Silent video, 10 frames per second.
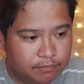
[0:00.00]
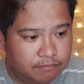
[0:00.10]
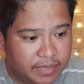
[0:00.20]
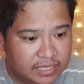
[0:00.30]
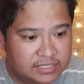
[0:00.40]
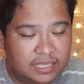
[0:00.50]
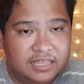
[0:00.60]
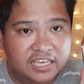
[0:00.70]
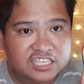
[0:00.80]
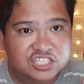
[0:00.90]
missed
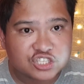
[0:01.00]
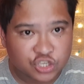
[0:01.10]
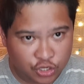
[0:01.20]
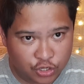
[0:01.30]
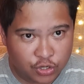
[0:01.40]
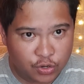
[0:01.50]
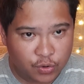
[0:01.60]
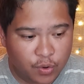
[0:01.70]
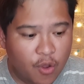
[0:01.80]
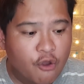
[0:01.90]
this
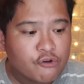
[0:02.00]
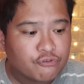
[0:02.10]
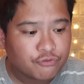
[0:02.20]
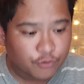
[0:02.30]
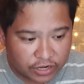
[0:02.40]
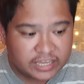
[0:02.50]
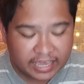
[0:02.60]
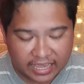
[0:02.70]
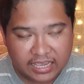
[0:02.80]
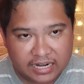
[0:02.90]
too
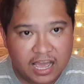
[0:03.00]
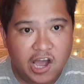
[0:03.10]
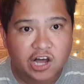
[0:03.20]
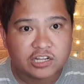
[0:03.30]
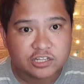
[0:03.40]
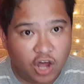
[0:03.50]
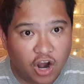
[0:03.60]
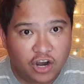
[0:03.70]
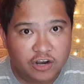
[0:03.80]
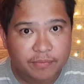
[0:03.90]
freaking
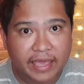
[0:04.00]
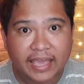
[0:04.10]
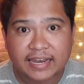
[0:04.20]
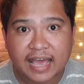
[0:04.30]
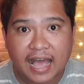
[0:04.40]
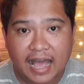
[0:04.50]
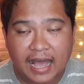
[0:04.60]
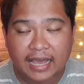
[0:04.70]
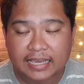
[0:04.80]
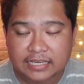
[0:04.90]
alarm, and
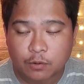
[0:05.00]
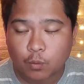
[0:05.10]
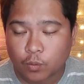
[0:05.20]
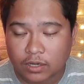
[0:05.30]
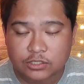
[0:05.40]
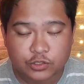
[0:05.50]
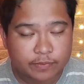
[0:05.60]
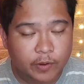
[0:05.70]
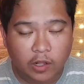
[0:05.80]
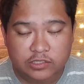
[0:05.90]
I want to
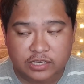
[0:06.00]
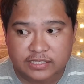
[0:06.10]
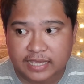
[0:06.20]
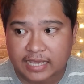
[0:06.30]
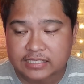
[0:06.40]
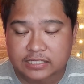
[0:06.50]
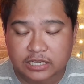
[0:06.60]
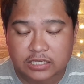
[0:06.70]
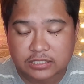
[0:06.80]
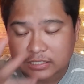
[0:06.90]
apologize, guys,
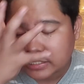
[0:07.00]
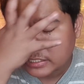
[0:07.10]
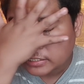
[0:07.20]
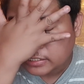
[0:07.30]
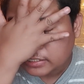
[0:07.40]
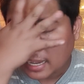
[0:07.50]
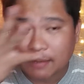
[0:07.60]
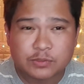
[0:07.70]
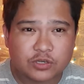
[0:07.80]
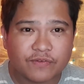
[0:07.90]
because
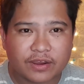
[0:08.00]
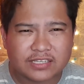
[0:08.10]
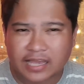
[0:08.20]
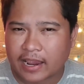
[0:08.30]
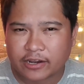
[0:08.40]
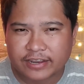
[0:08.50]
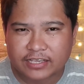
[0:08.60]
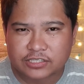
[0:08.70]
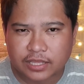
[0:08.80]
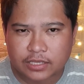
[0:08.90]
I'm so very tired
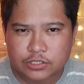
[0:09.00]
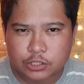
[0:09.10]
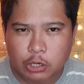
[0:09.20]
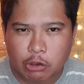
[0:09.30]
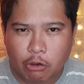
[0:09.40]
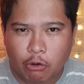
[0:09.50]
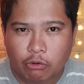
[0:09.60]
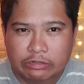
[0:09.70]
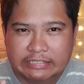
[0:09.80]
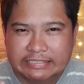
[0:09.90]
yesterday.
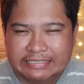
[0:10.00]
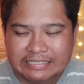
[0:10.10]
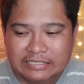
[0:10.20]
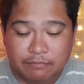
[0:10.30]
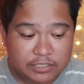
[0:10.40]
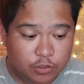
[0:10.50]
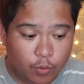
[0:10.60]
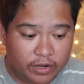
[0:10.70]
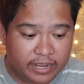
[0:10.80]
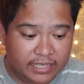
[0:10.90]
So, but don't
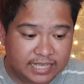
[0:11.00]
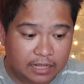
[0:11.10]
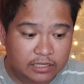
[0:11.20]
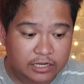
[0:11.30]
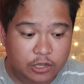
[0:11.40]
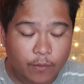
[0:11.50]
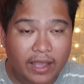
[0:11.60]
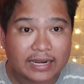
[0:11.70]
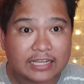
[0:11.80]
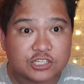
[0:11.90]
worry, guys, I'm gonna go
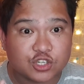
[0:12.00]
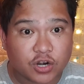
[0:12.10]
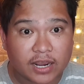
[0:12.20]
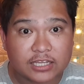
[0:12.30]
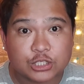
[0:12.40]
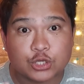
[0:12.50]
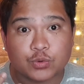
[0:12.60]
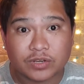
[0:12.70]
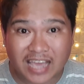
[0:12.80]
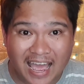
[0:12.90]
ahead and try to
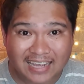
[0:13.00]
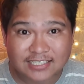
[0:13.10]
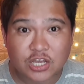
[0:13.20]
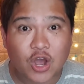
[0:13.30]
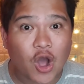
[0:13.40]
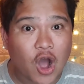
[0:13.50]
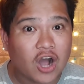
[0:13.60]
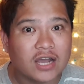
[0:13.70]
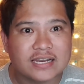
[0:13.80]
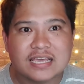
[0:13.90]
react
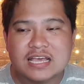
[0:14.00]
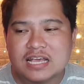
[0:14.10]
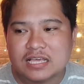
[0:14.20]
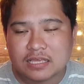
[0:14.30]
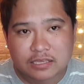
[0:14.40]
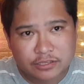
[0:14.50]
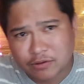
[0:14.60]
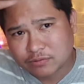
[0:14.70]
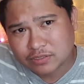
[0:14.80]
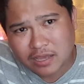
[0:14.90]
on, you
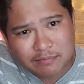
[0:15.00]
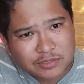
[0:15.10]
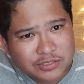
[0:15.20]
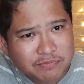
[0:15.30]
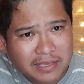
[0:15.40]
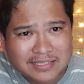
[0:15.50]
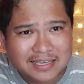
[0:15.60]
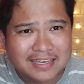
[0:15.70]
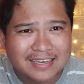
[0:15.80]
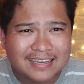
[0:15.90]
know, I'm just messy